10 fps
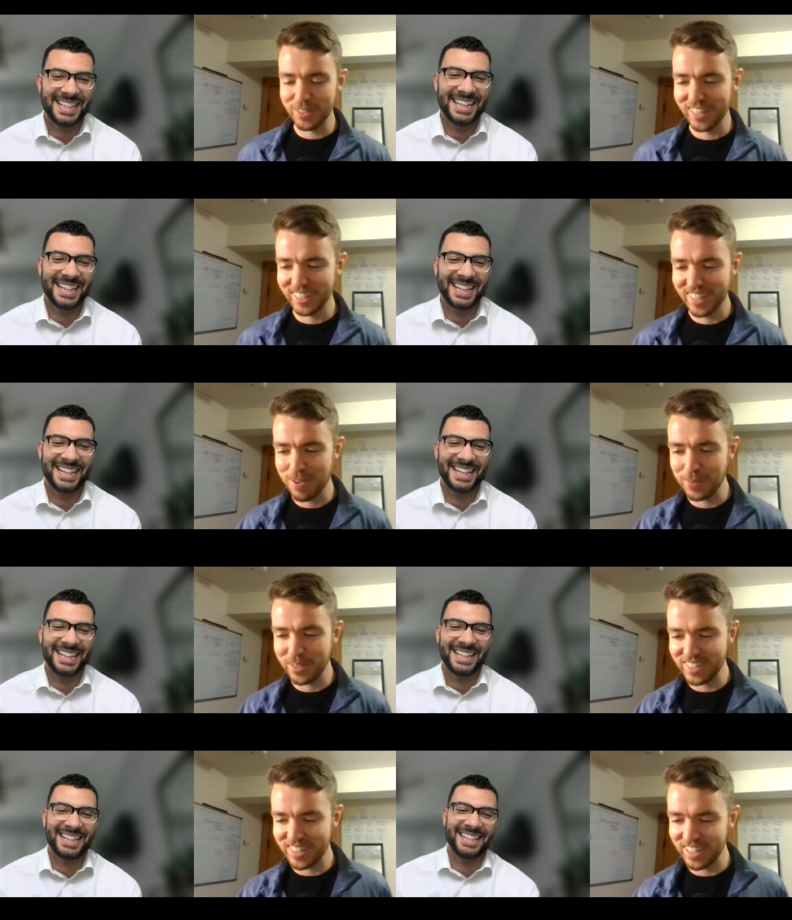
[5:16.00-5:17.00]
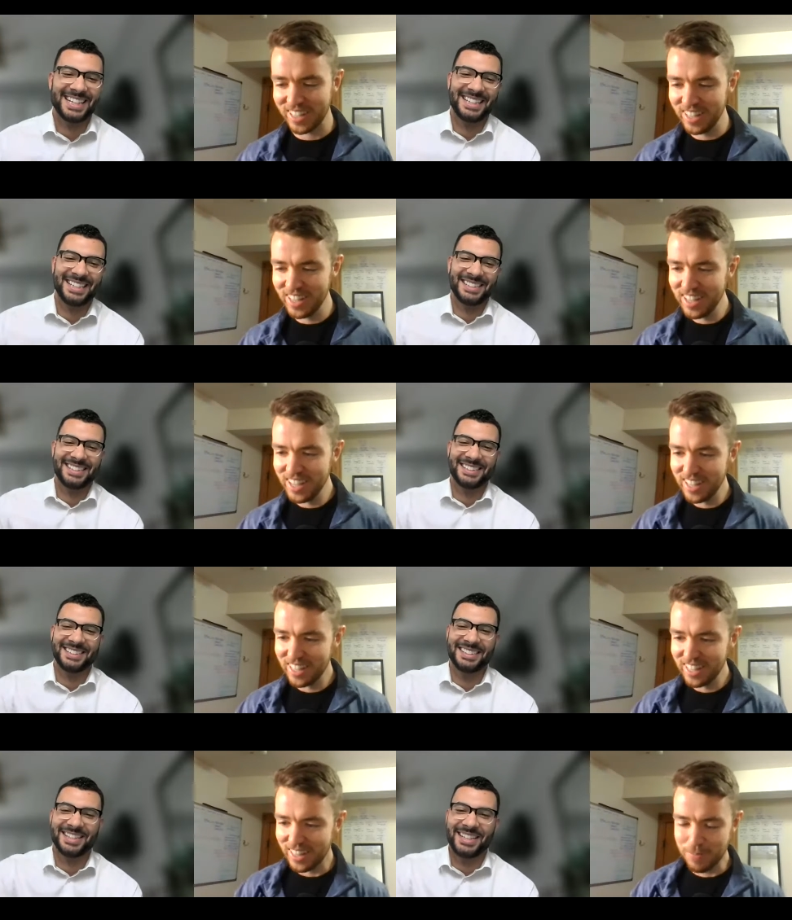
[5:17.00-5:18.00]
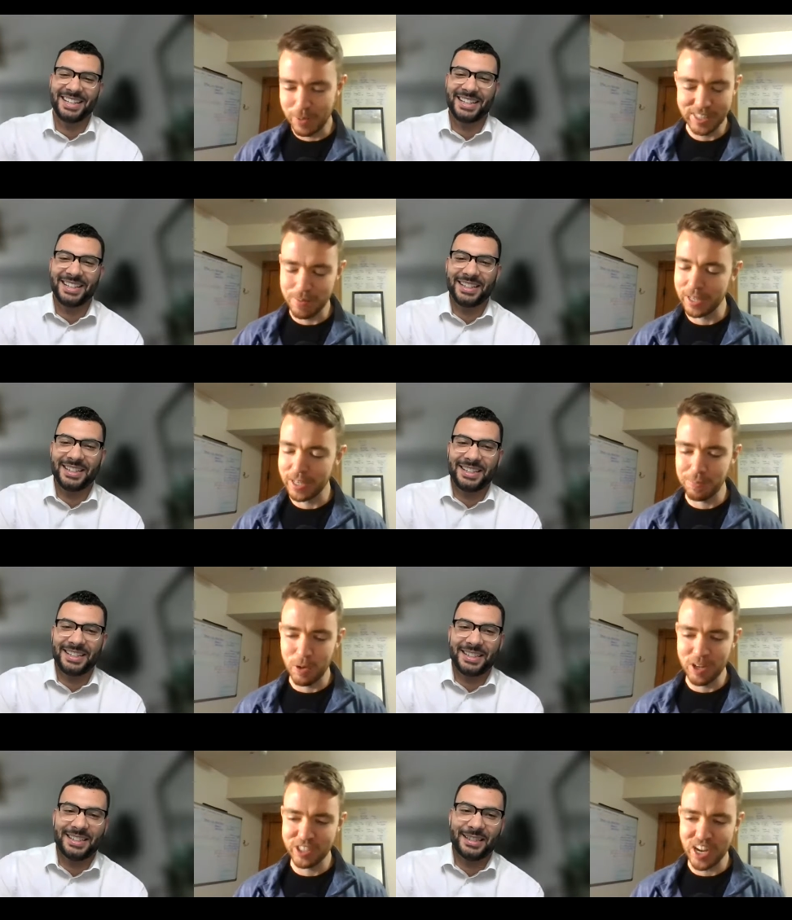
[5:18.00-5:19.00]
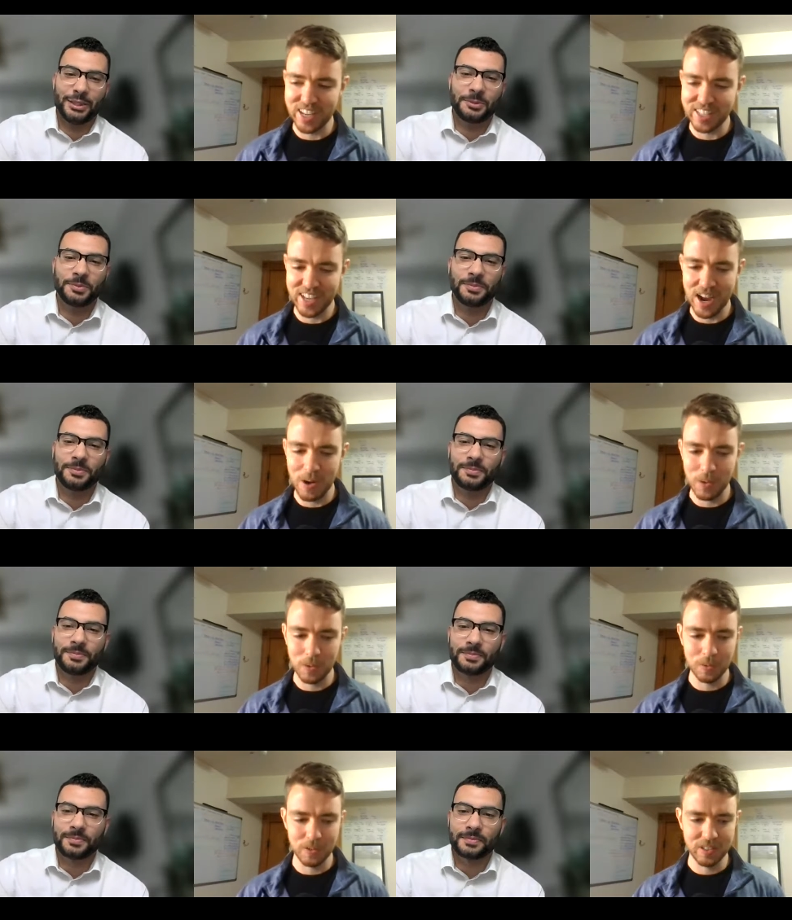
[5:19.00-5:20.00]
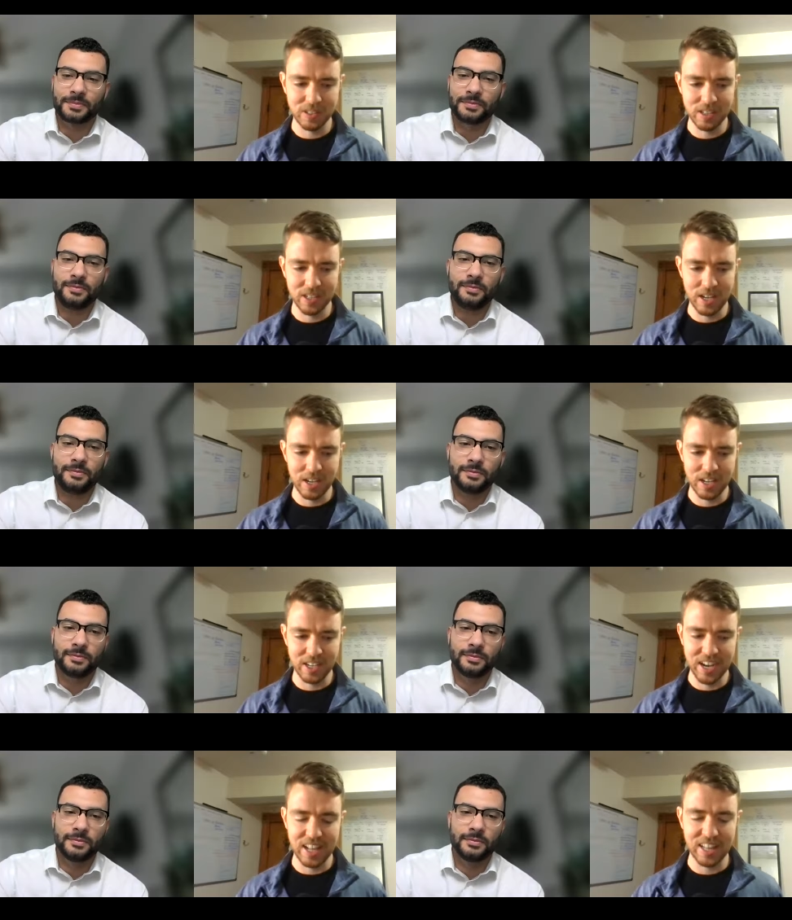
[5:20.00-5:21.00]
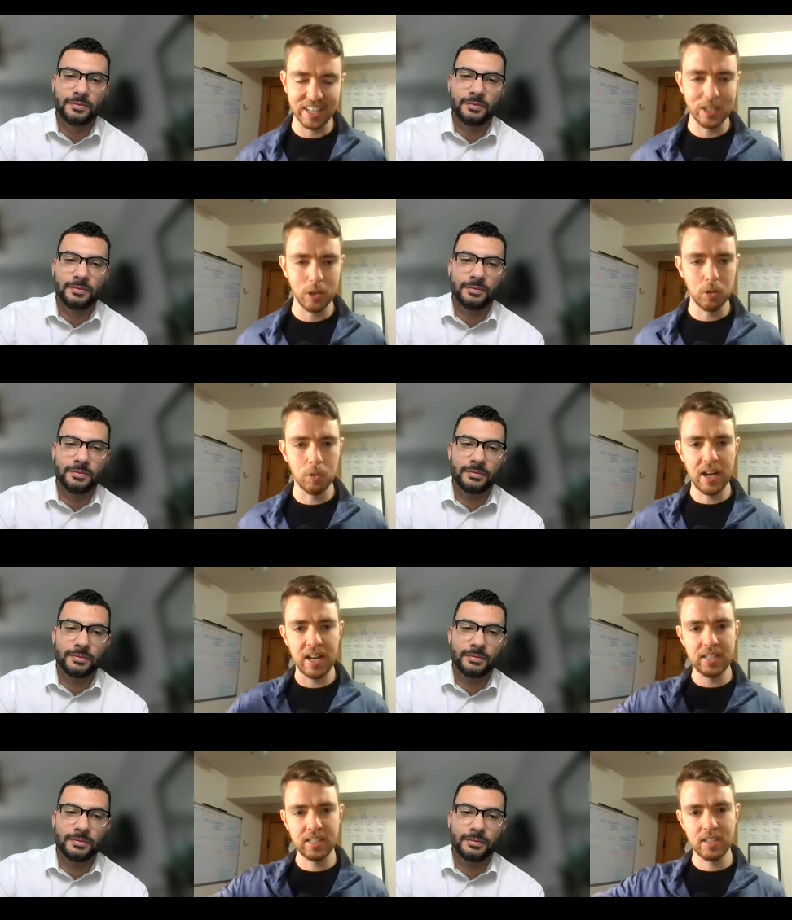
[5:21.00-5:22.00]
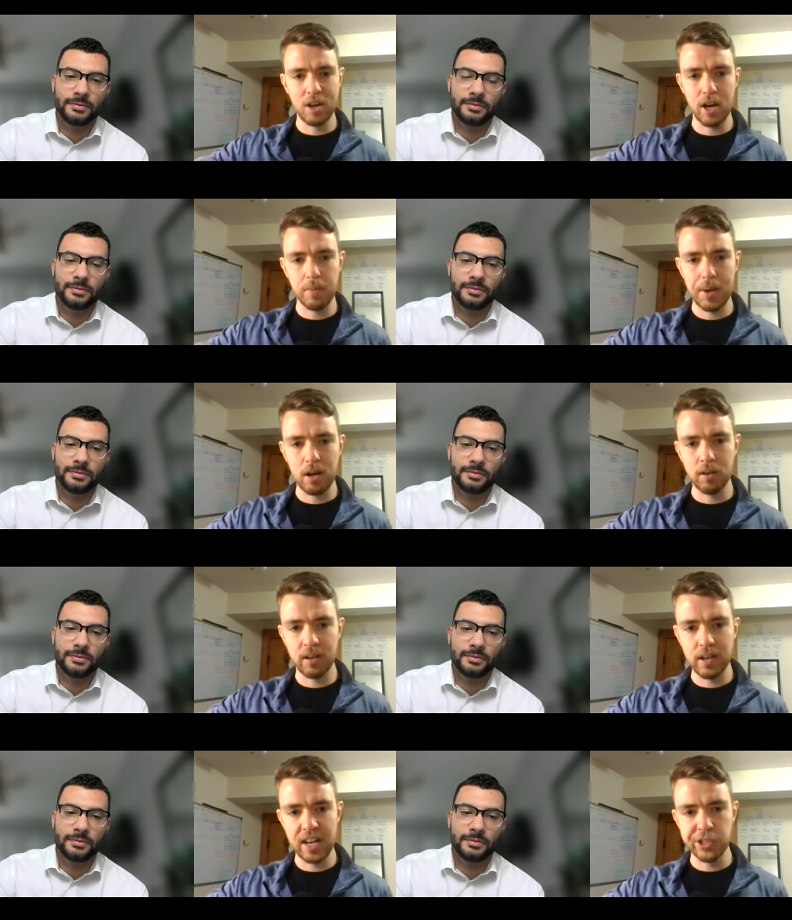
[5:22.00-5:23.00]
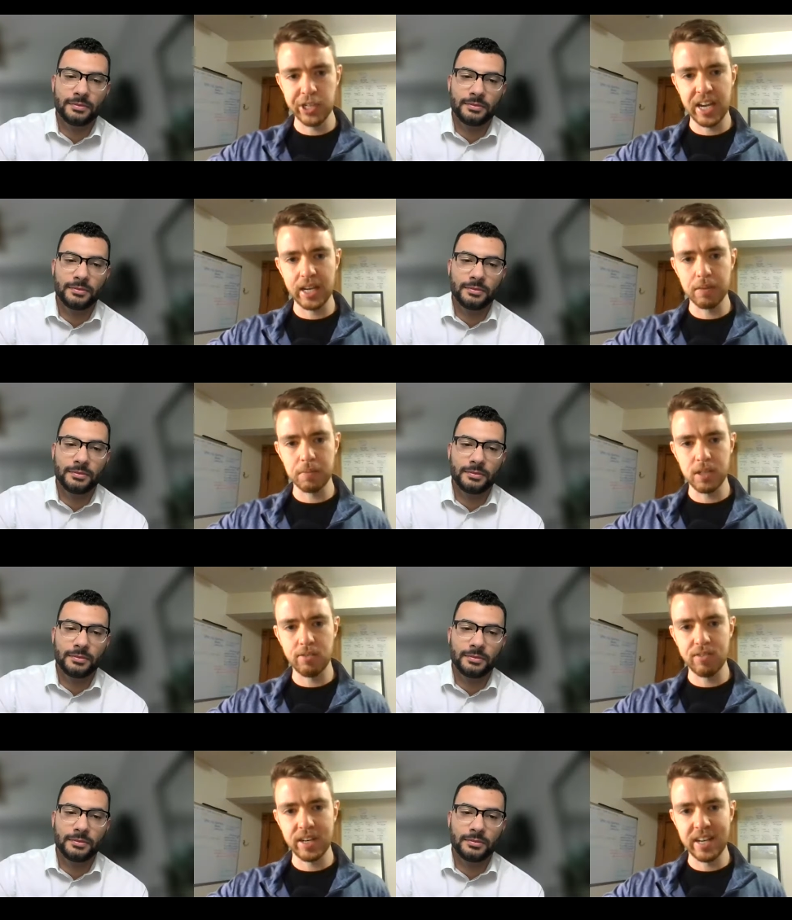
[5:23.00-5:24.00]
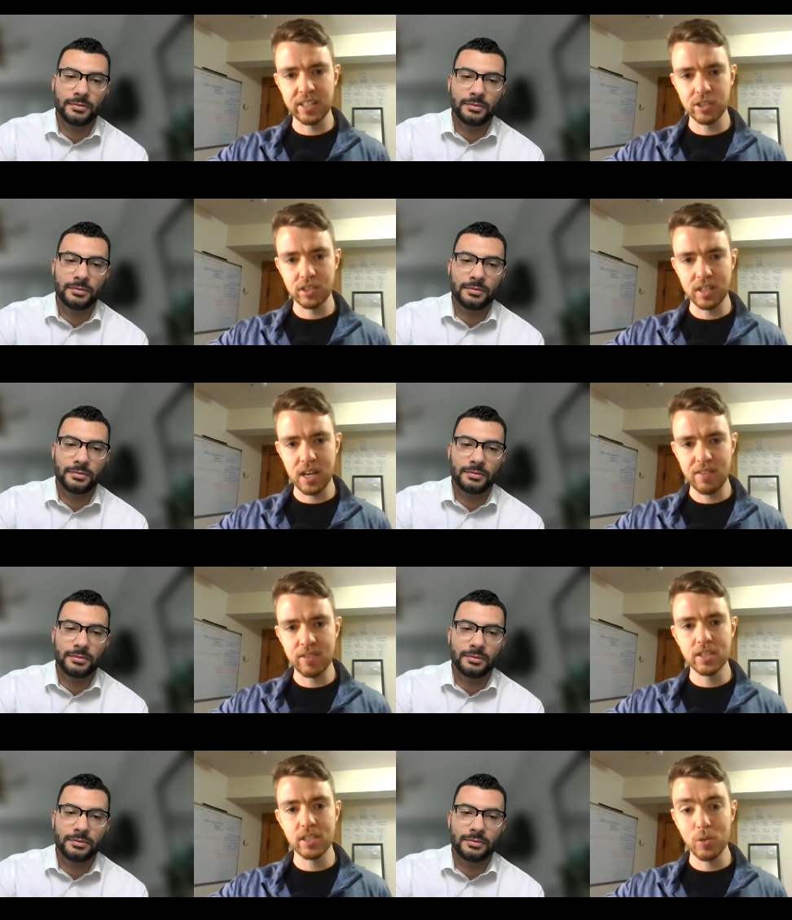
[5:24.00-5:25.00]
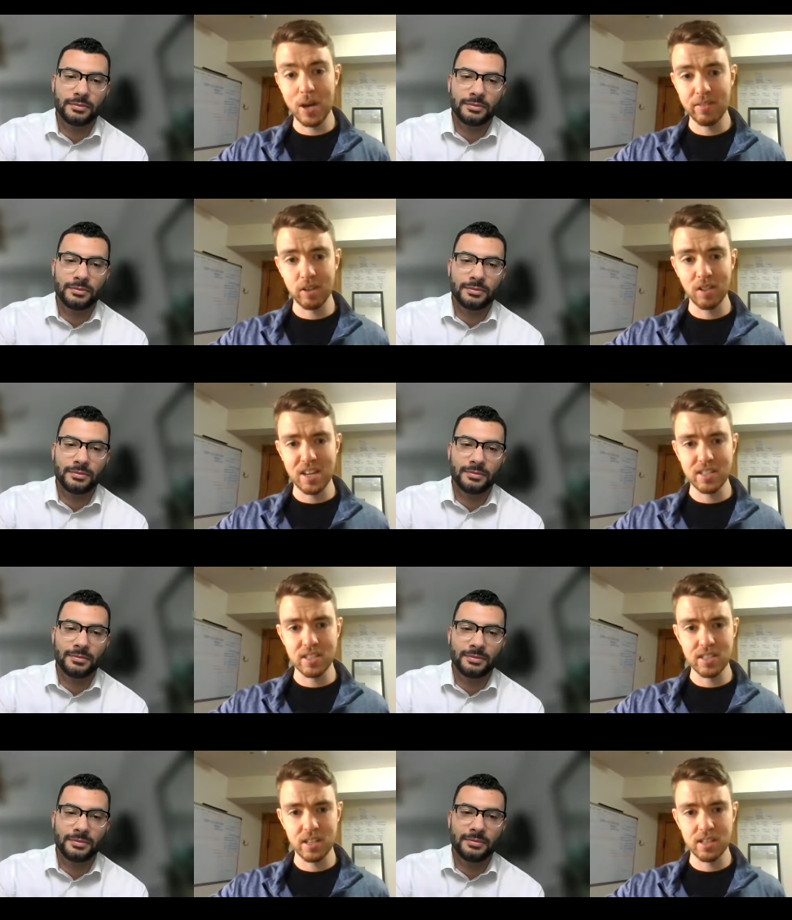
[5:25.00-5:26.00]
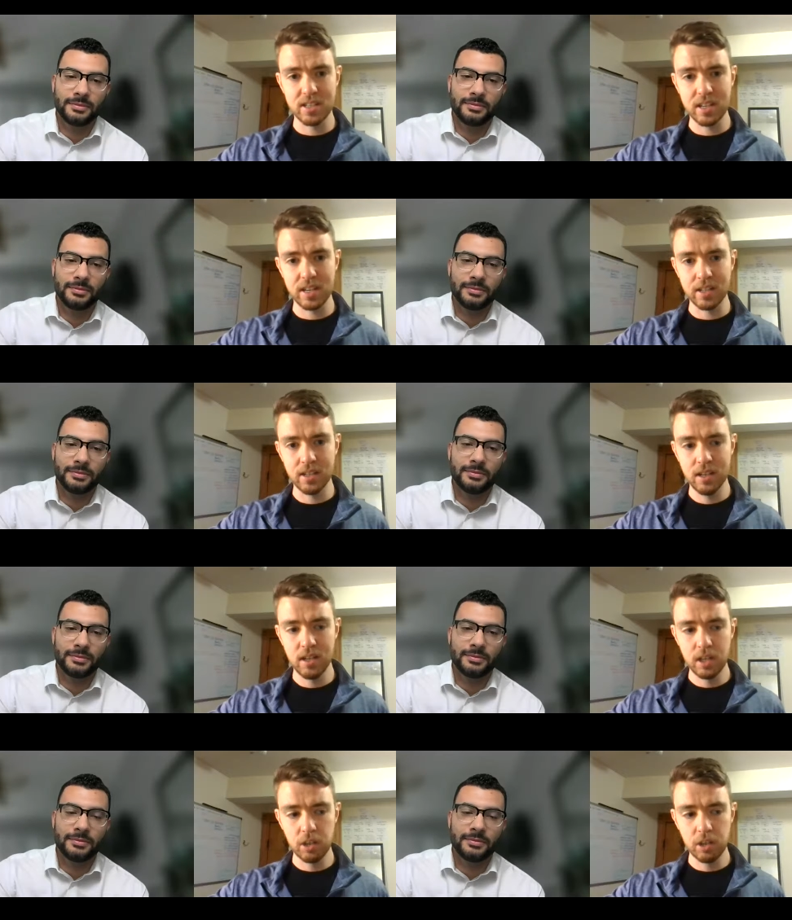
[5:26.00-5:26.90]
Speaker 1: happen like that. But uh, it brings up a good point, Jon, is how a guy like you has gone about educating himself financially. Obviously, you have your licenses and